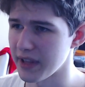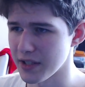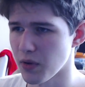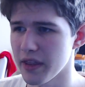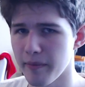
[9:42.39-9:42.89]

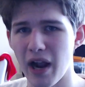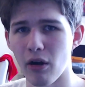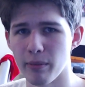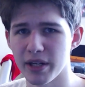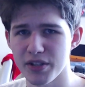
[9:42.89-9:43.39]
That's why the power
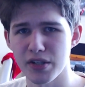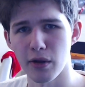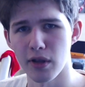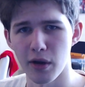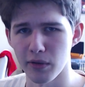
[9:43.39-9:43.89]
limit is so
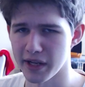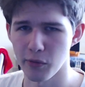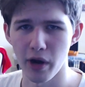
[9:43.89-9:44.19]
low. Like,